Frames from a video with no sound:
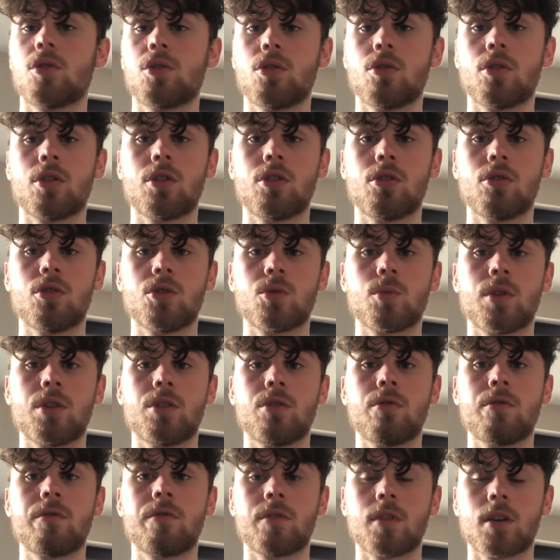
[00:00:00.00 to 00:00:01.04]
you can use when
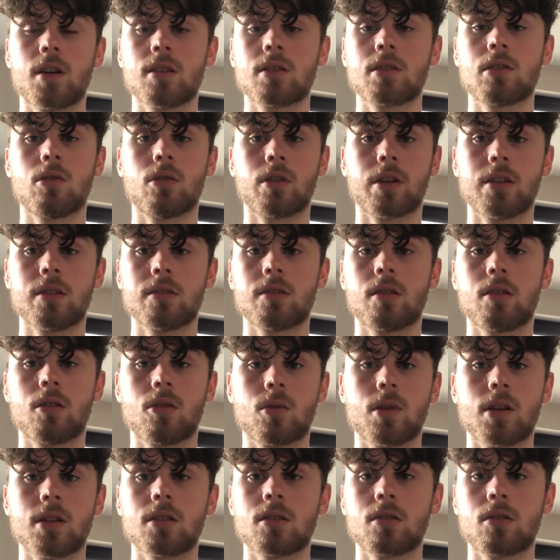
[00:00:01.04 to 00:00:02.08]
you first log into the
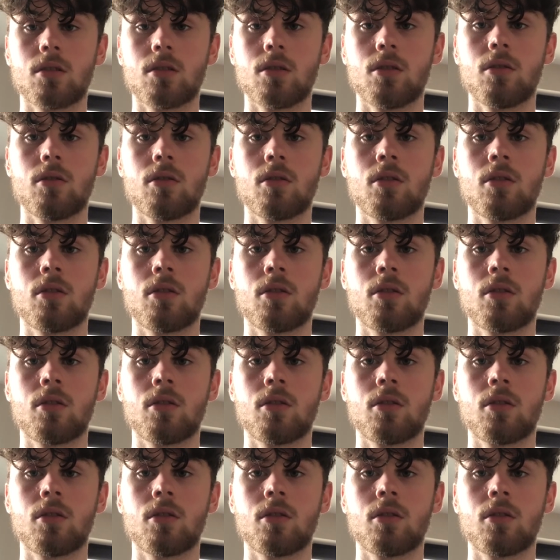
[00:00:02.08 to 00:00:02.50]
Quest 2.